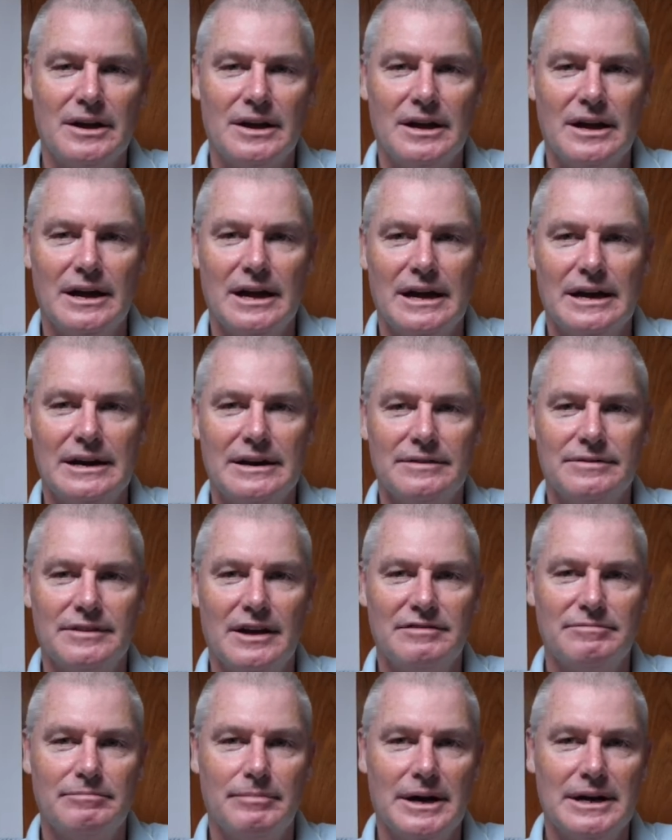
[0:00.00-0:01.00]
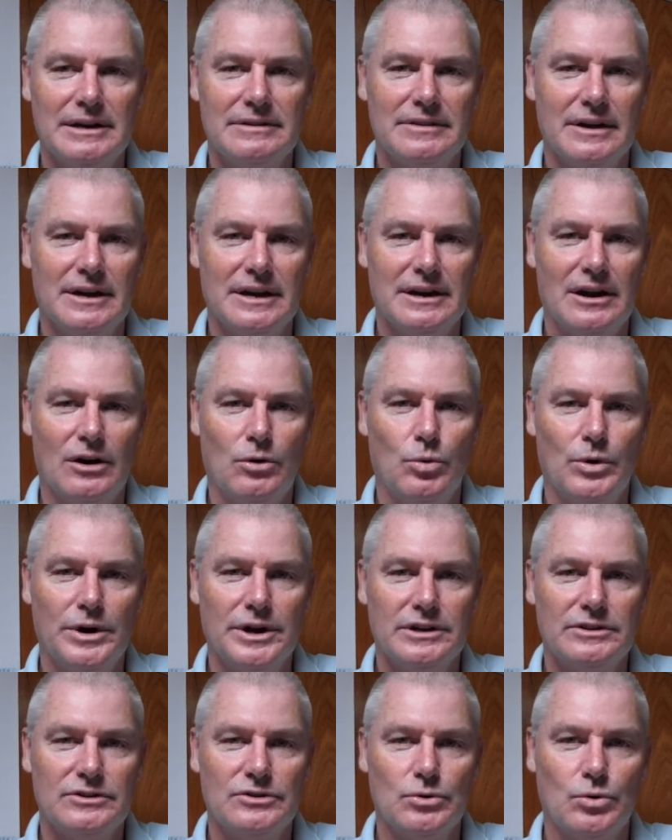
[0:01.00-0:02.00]
and they've made that
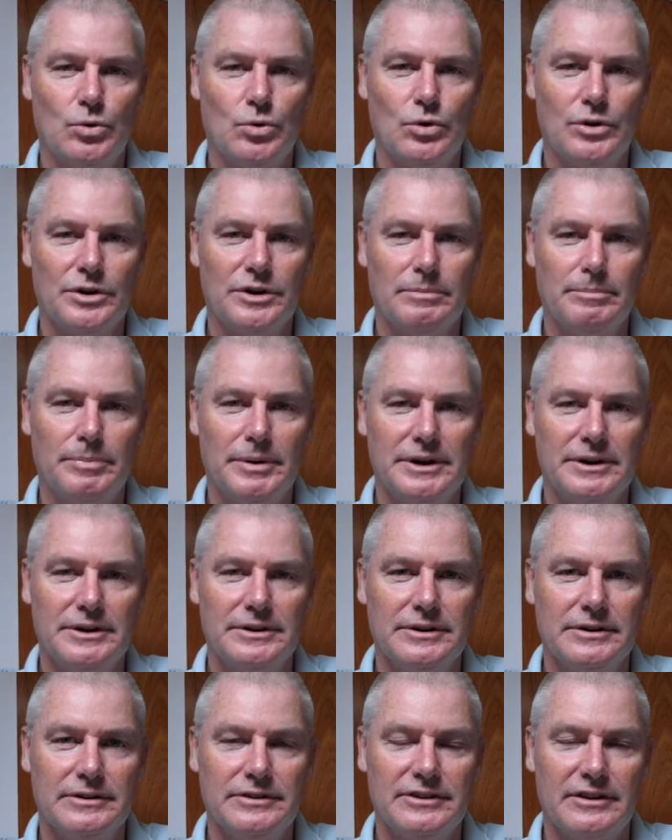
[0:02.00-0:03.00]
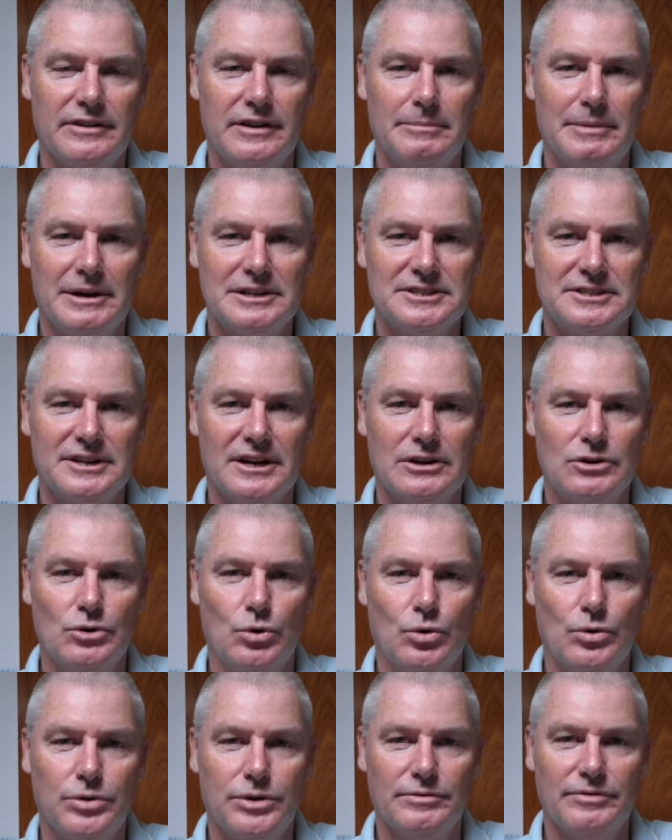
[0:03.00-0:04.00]
aware to all the competitors, so they must stay
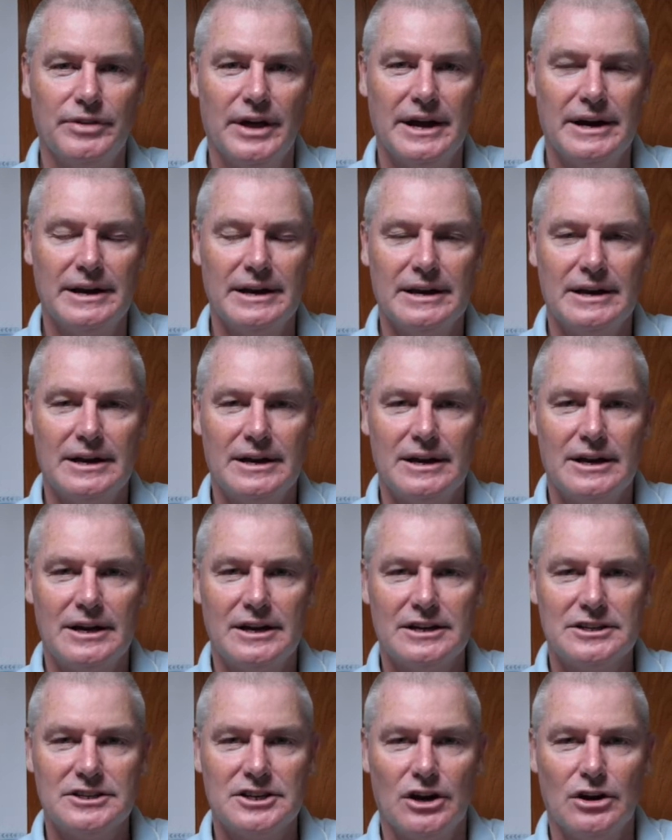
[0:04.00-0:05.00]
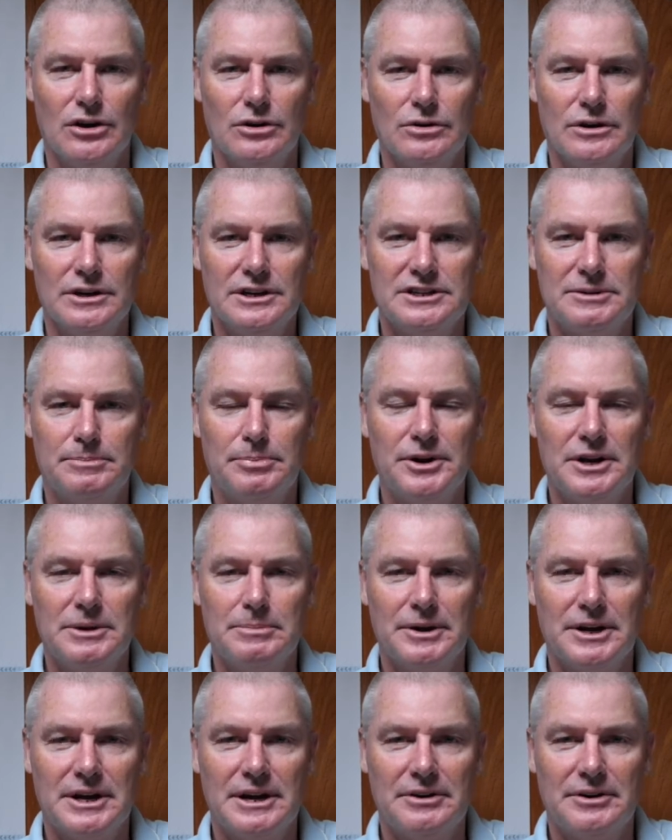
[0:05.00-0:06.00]
north of that. So it's a pretty
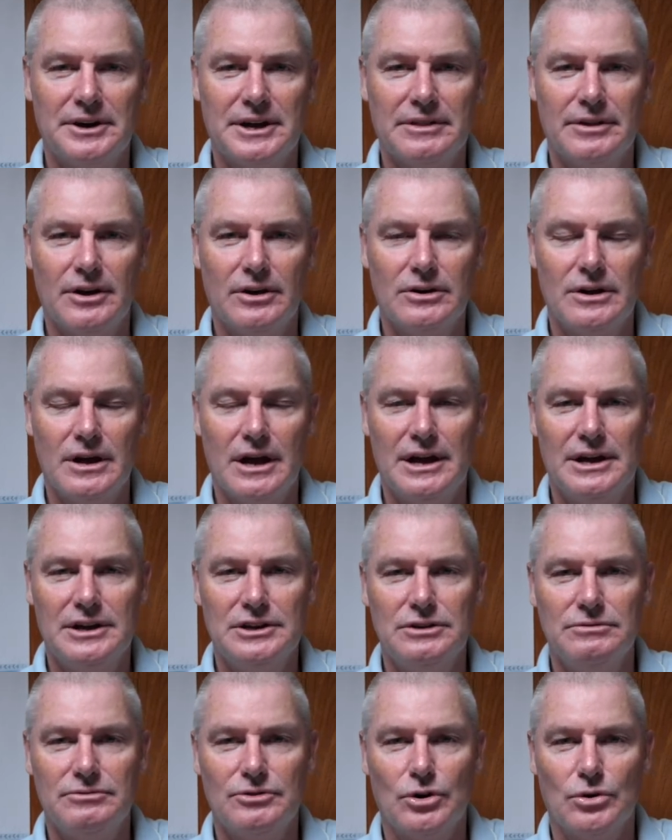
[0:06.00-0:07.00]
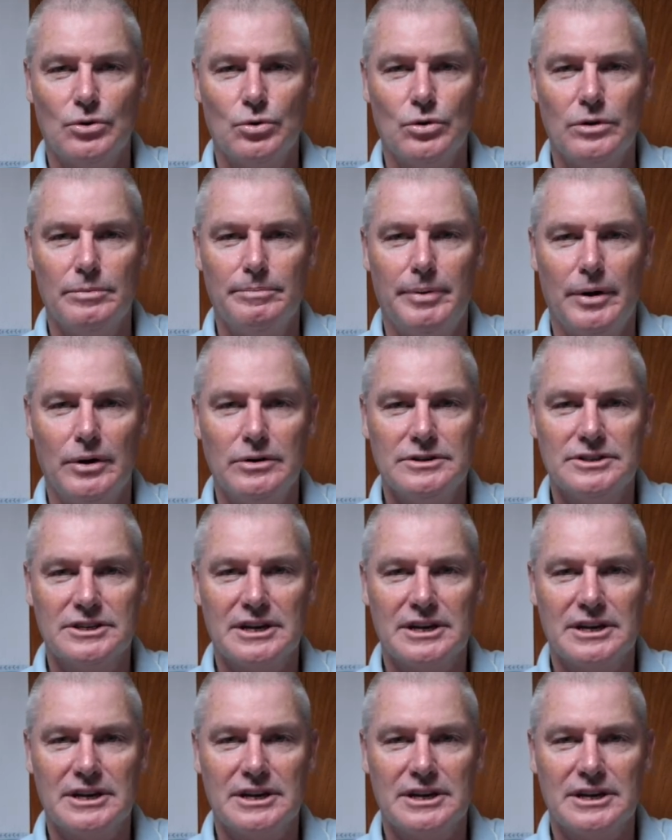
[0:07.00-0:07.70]
big area though, and you've got all the boats